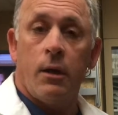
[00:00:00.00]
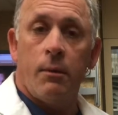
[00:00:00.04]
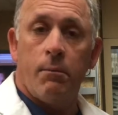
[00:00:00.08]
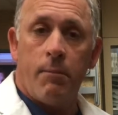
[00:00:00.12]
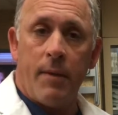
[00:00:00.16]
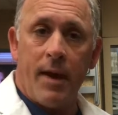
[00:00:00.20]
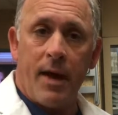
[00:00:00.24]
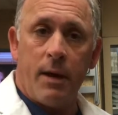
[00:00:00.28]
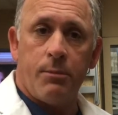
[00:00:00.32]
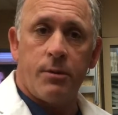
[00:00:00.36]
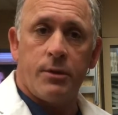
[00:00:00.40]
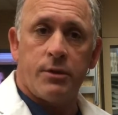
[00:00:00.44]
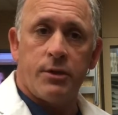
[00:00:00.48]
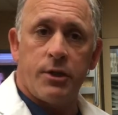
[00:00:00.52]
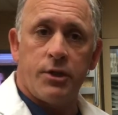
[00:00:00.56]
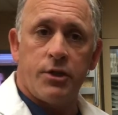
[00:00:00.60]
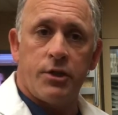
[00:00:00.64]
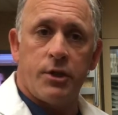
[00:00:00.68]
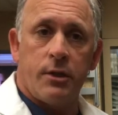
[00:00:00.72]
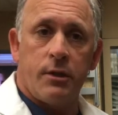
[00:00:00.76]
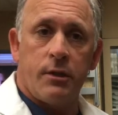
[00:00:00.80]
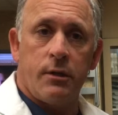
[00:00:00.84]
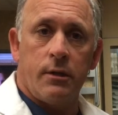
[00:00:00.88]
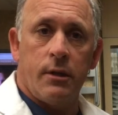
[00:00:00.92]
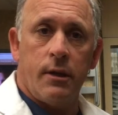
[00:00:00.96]

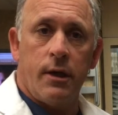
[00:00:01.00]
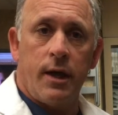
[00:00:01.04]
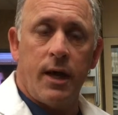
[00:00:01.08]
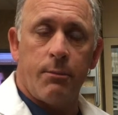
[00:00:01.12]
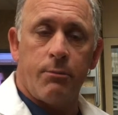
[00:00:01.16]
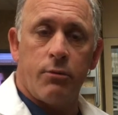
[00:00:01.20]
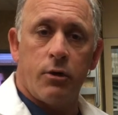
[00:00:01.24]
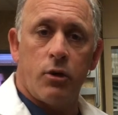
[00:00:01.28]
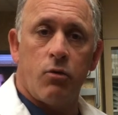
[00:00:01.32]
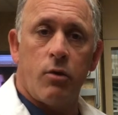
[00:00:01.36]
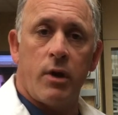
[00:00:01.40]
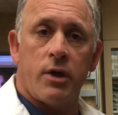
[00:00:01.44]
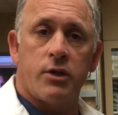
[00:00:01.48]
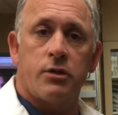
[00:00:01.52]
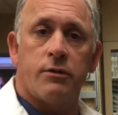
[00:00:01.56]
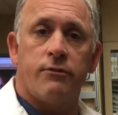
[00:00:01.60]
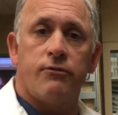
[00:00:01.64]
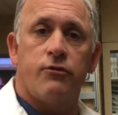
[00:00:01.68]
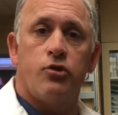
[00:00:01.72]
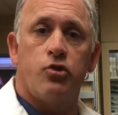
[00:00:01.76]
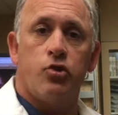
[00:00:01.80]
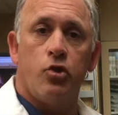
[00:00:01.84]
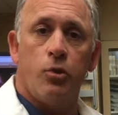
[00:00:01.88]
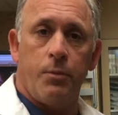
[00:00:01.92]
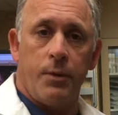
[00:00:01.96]
malposition, and progressive
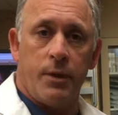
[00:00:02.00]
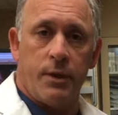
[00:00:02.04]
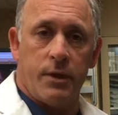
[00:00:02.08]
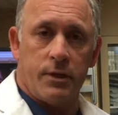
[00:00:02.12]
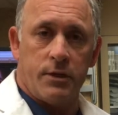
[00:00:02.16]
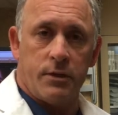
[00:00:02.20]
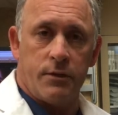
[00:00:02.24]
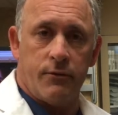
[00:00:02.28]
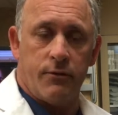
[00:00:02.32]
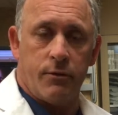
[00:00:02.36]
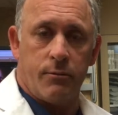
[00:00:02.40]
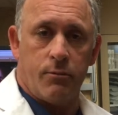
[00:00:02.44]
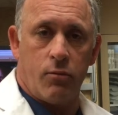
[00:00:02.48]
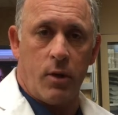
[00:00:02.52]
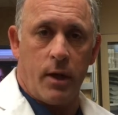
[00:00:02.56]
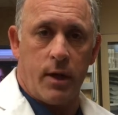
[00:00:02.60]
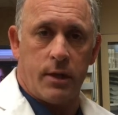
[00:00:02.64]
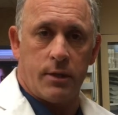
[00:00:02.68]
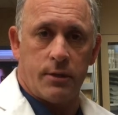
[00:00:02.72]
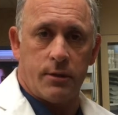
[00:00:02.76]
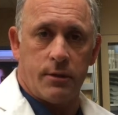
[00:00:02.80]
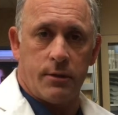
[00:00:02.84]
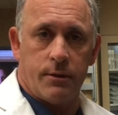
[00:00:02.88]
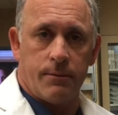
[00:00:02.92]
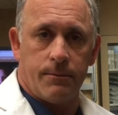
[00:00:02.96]
droopiness of the
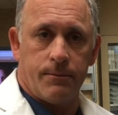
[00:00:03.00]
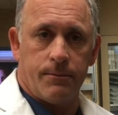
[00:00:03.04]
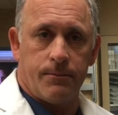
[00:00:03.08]
breast.